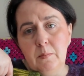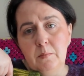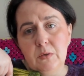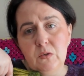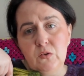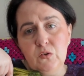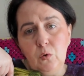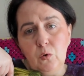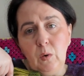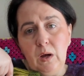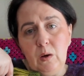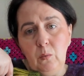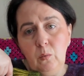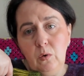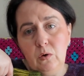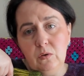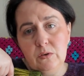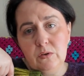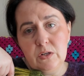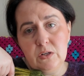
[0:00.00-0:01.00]
So I
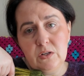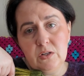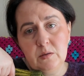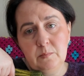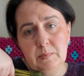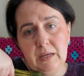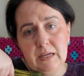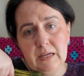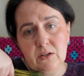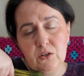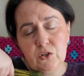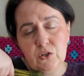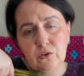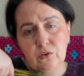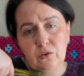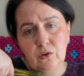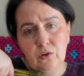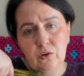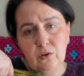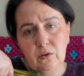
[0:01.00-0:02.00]
wanted to make
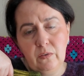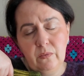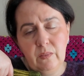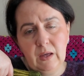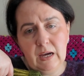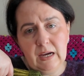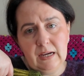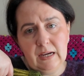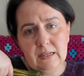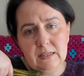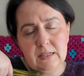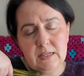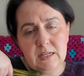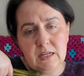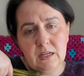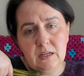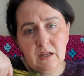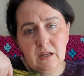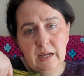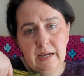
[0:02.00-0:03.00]
sure that
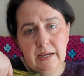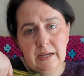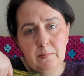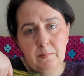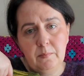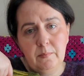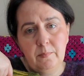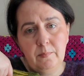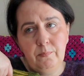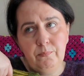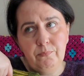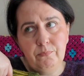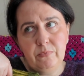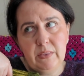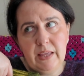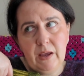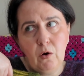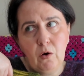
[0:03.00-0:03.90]
the